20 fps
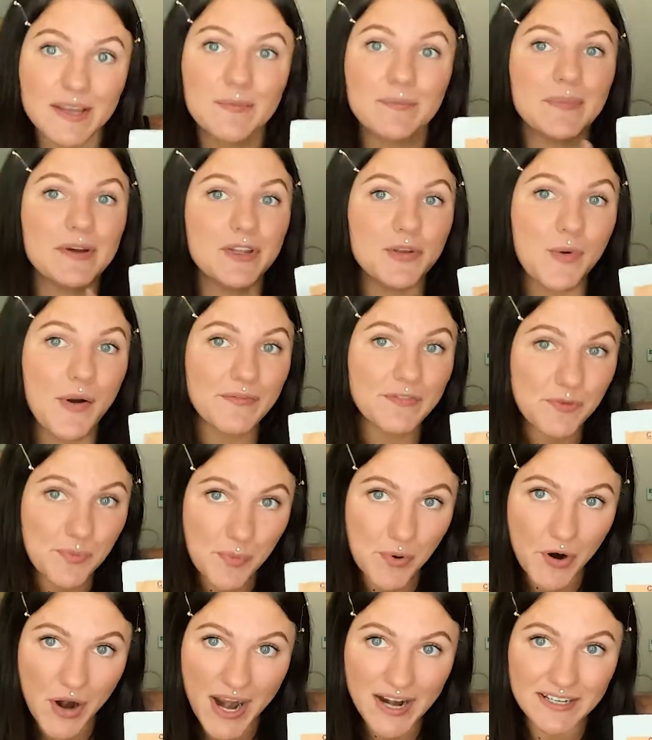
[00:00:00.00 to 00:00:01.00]
But you have to
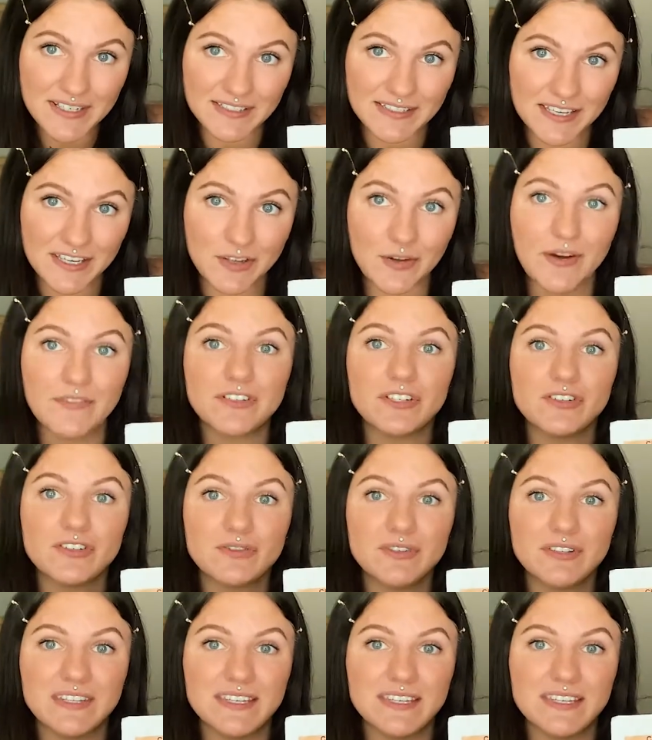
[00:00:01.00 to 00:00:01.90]
practice it.